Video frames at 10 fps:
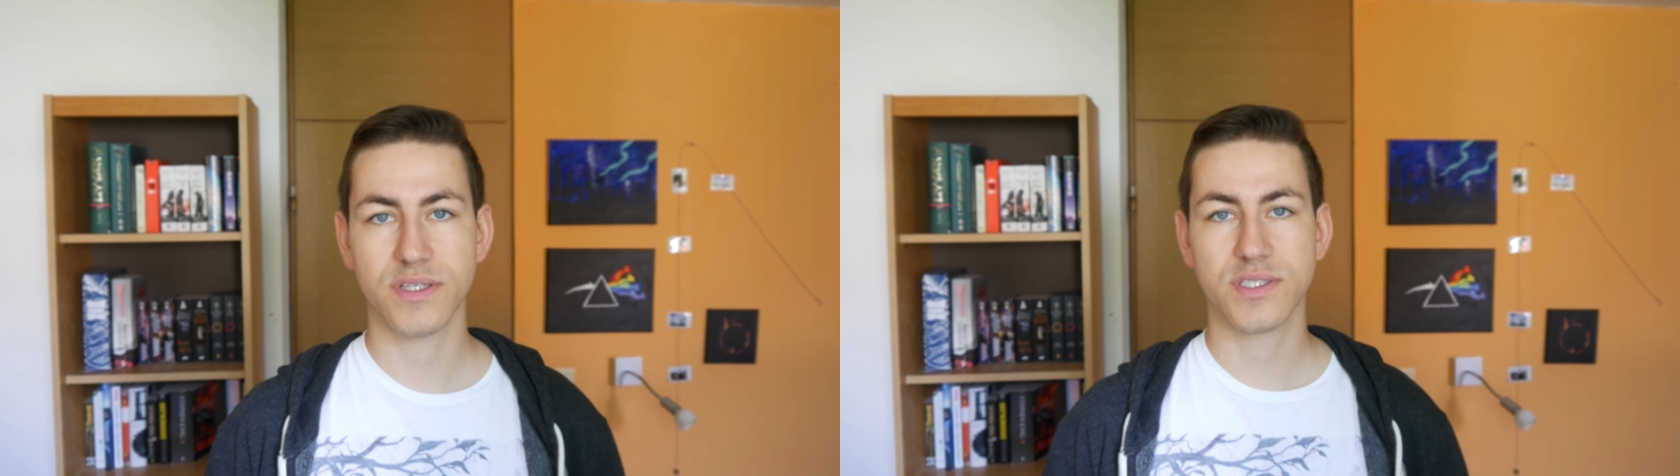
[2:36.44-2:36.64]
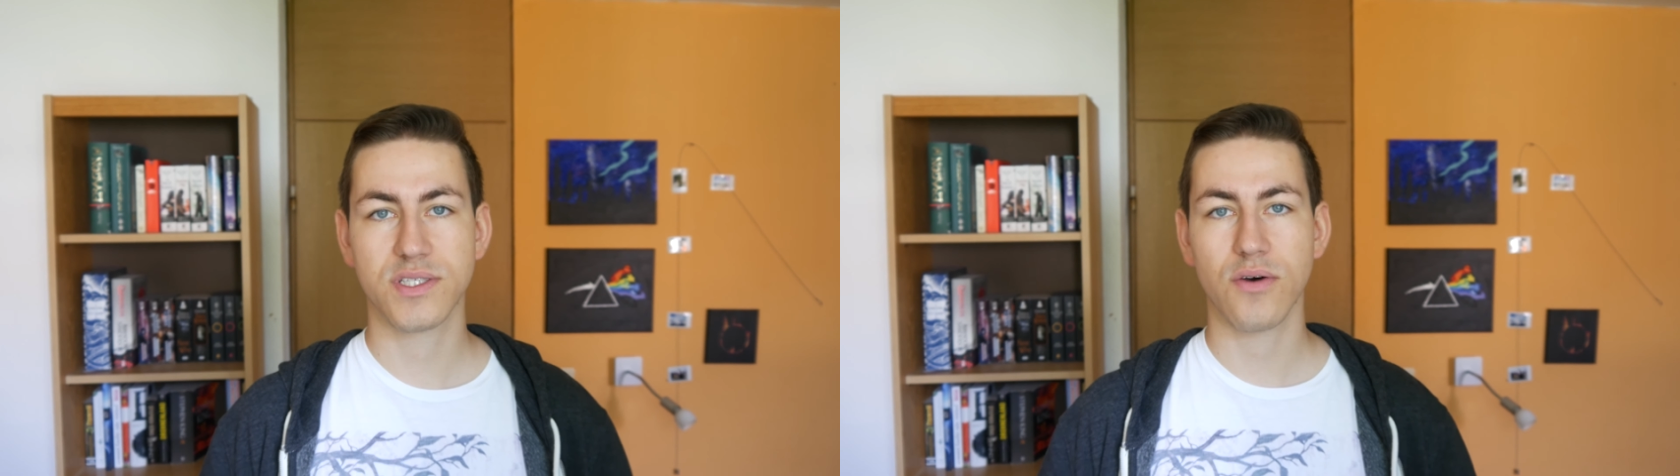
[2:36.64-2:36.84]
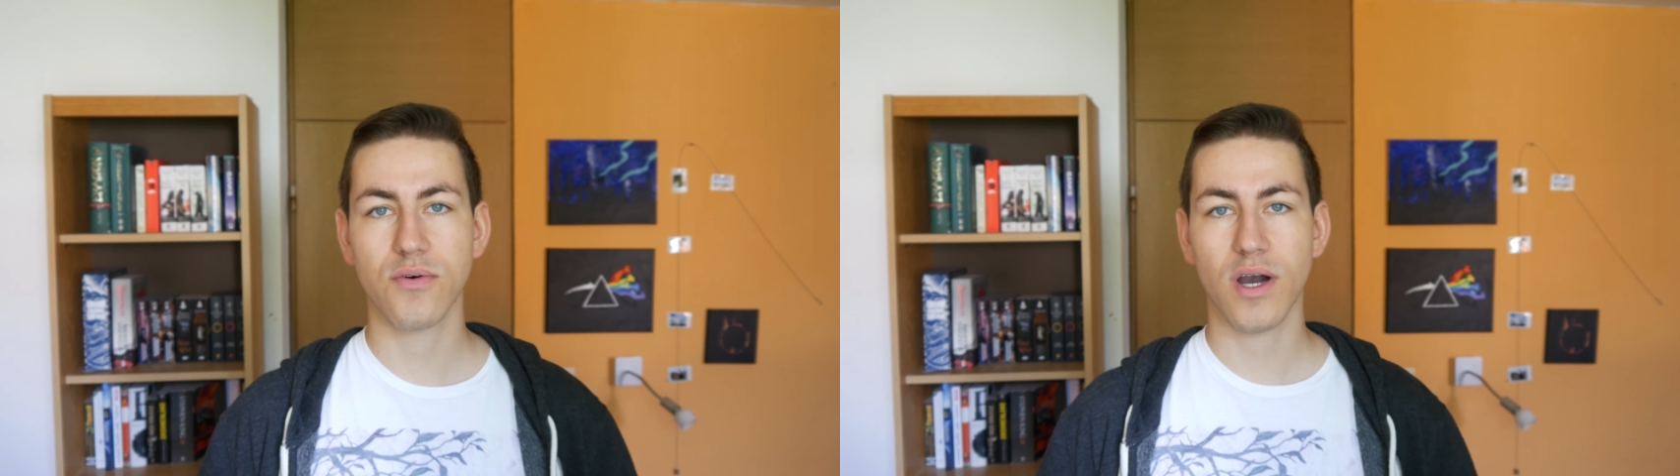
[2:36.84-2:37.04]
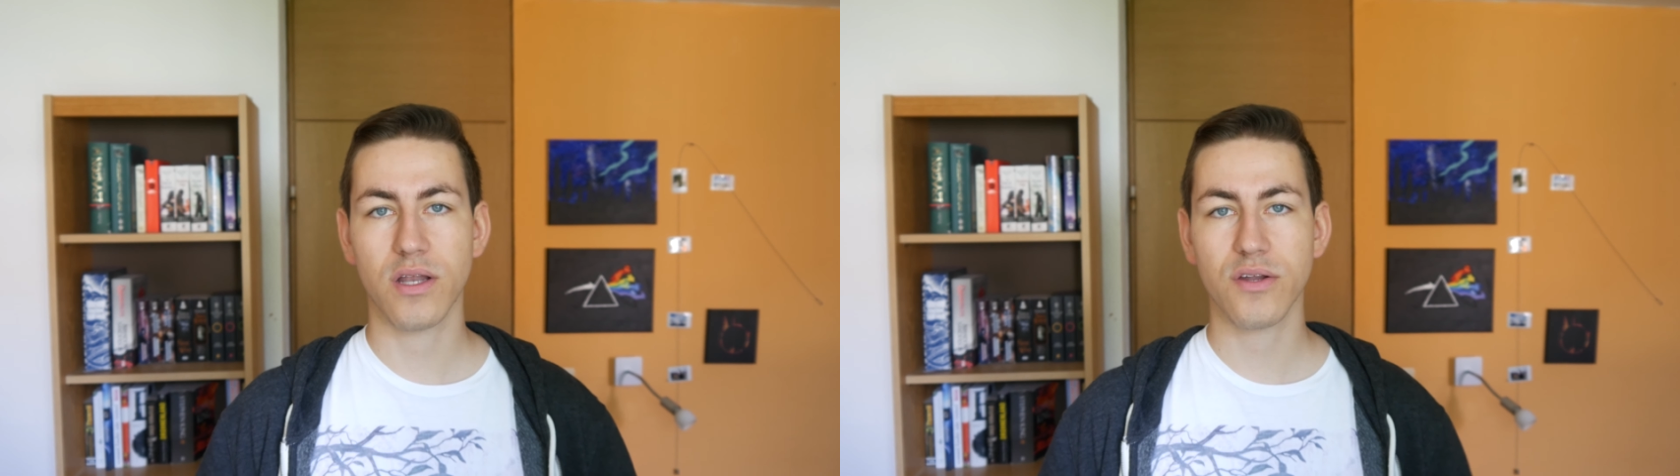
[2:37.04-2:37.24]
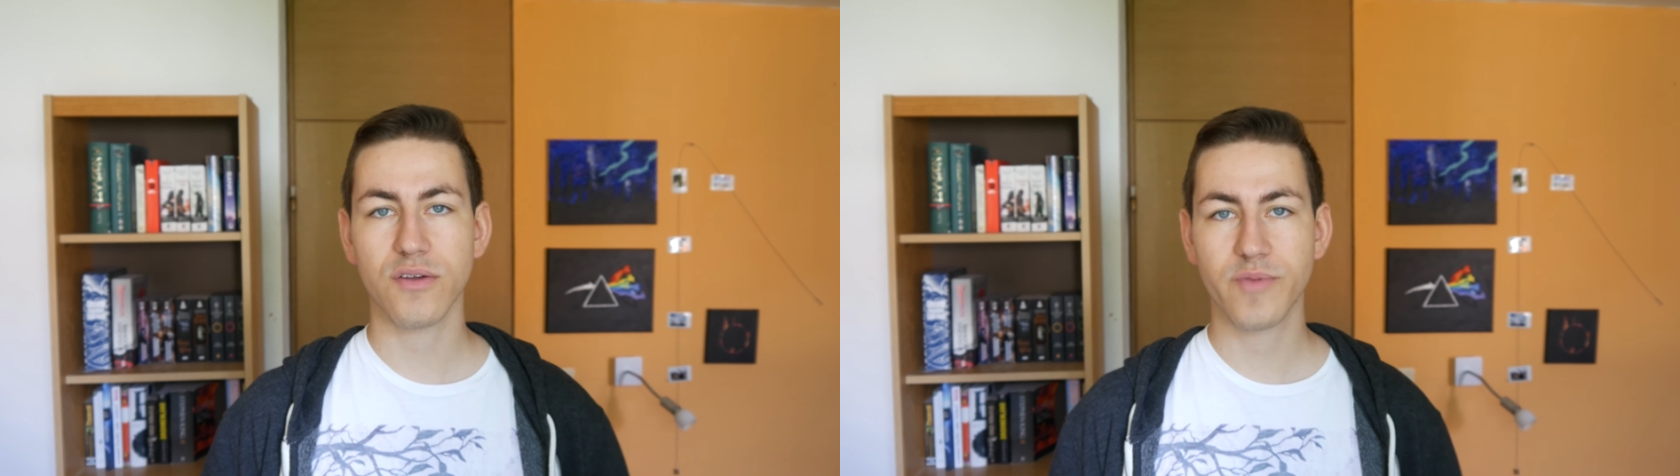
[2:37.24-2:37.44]
so a
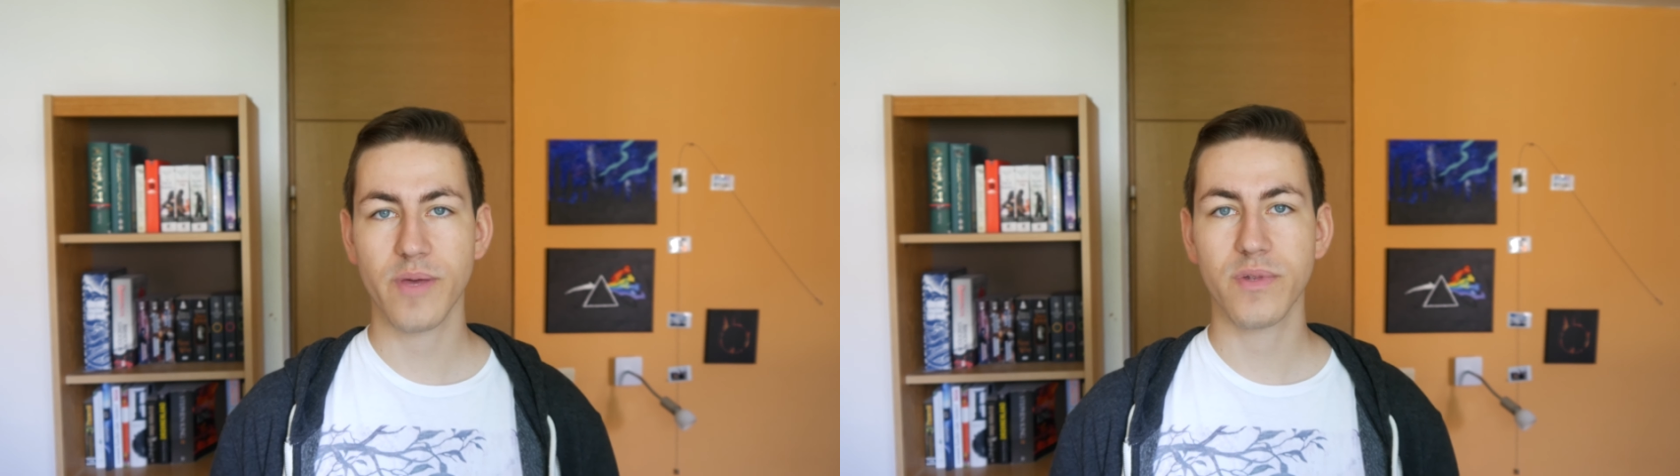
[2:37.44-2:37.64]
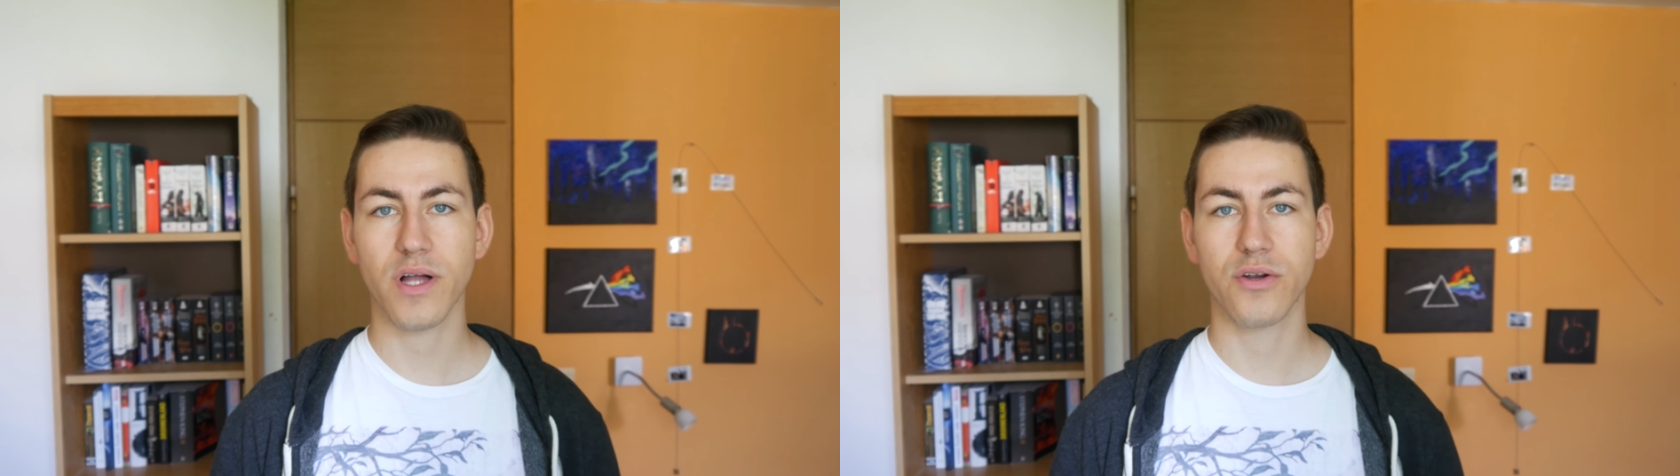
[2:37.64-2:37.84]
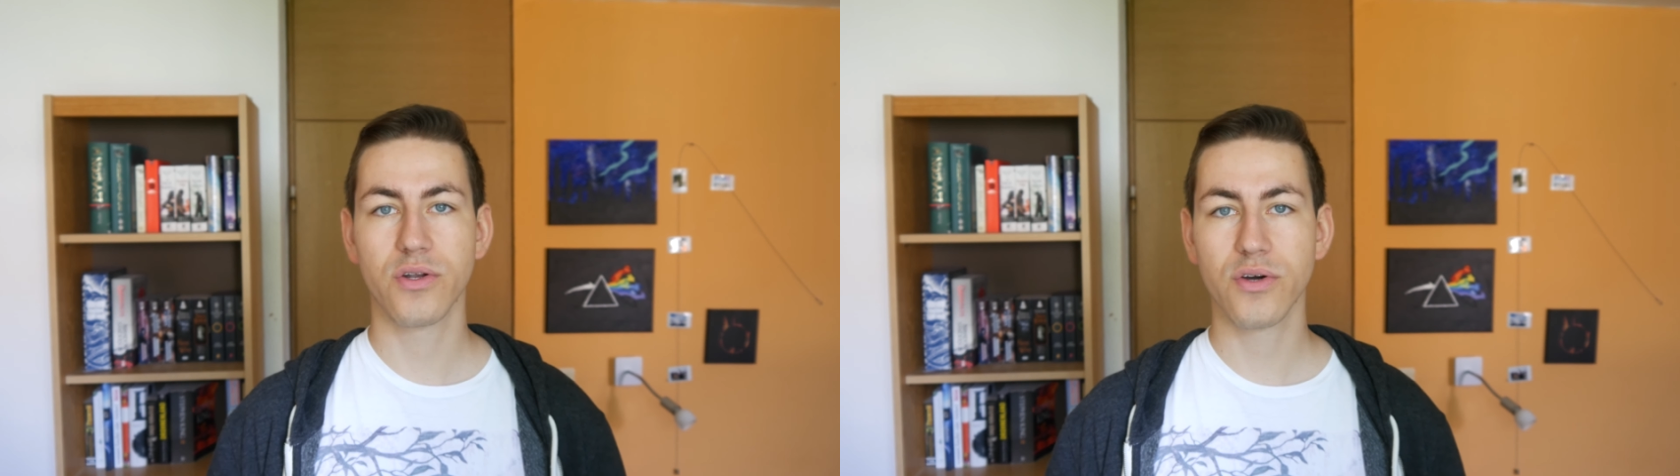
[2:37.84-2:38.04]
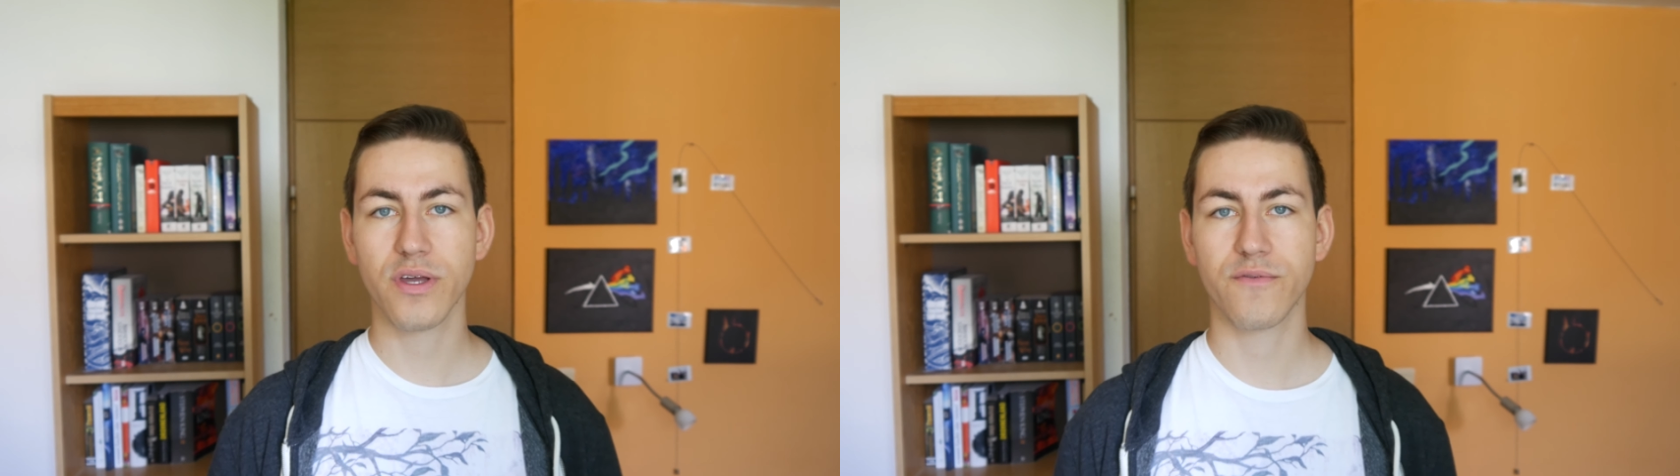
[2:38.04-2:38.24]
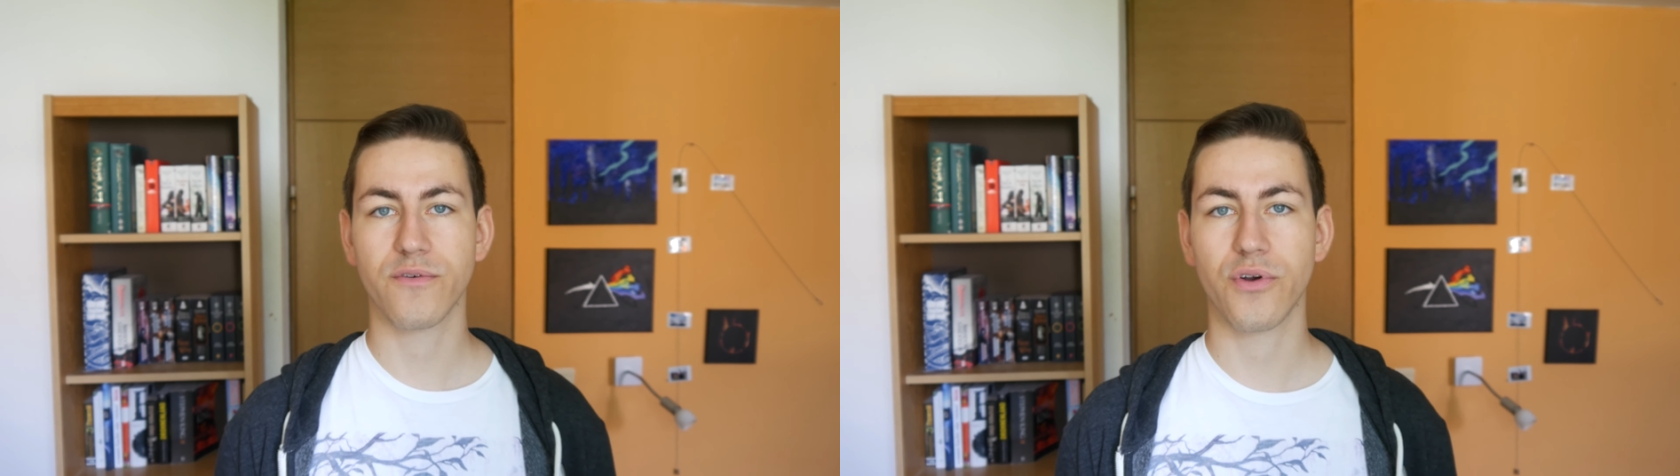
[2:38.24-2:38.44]
lot of people are
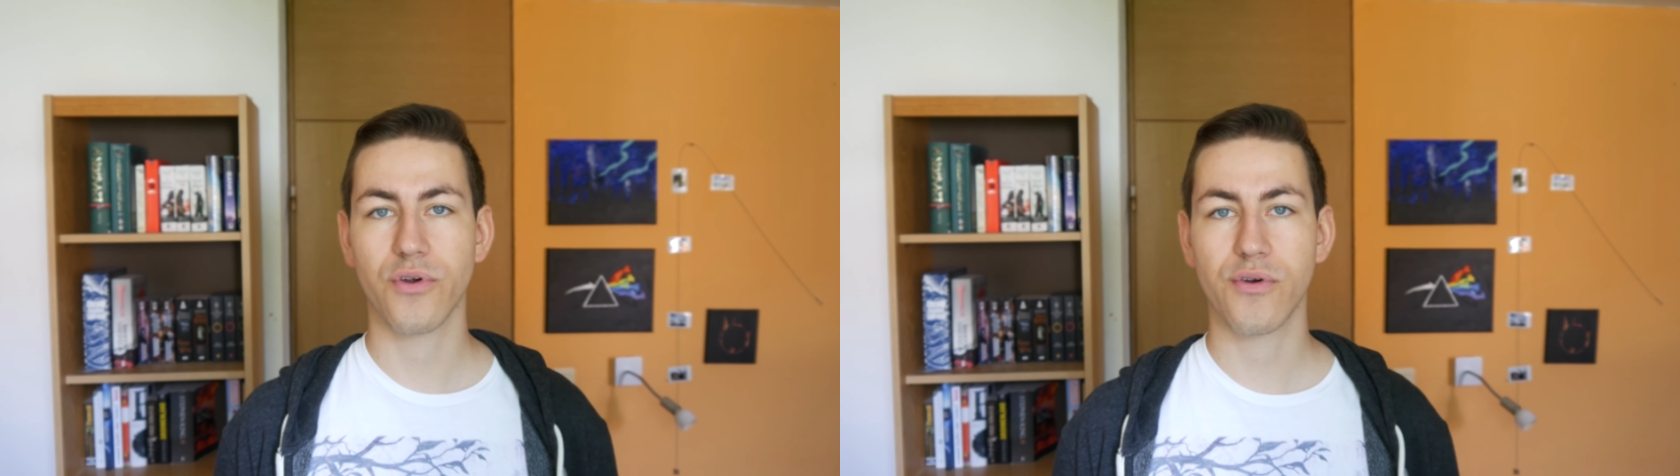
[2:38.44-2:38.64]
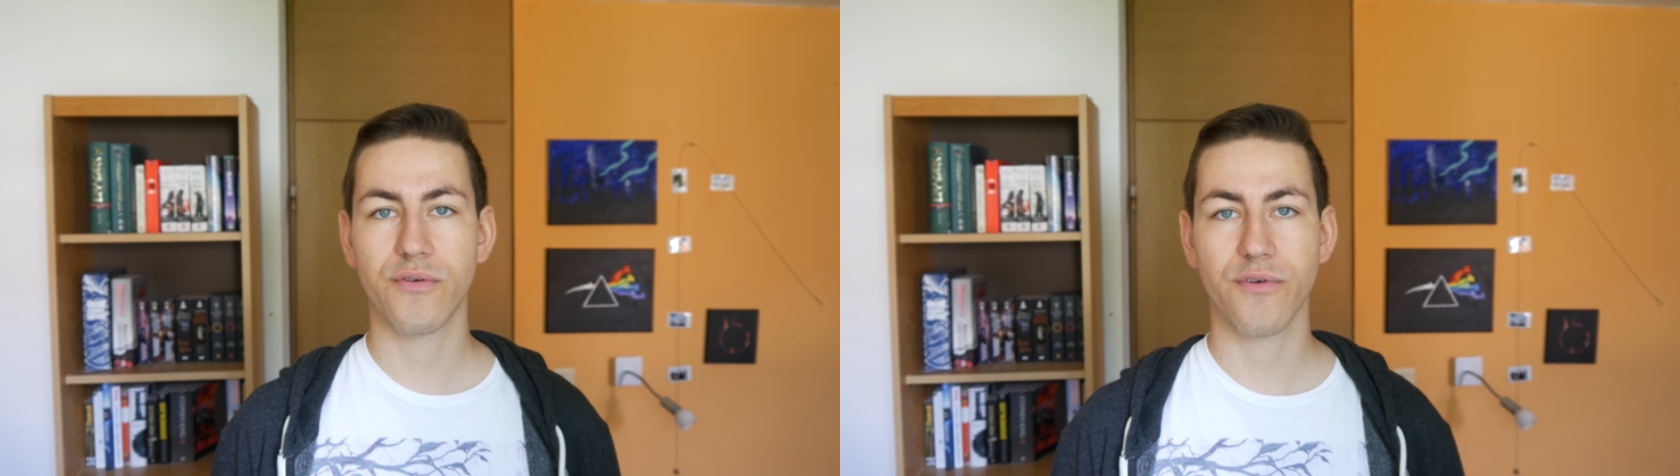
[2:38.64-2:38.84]
looking for her,